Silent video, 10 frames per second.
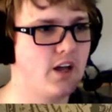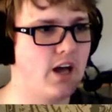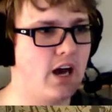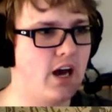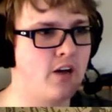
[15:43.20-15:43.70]

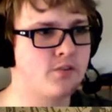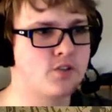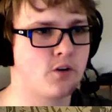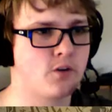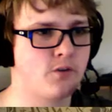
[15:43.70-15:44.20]
Out of
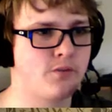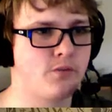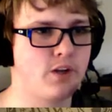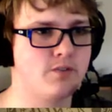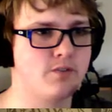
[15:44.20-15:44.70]
sulfur and
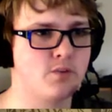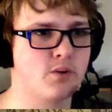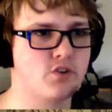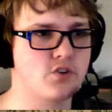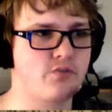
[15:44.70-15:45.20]
flames
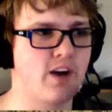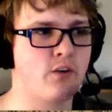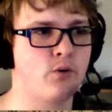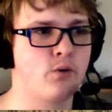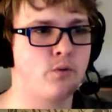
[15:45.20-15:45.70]
emerge
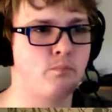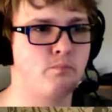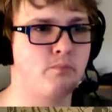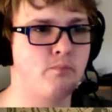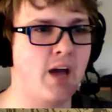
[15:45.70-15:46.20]
foul
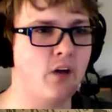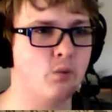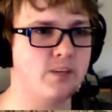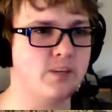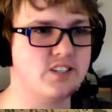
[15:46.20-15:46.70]
hell
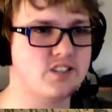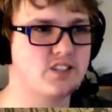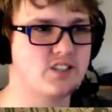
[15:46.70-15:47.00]
beasts.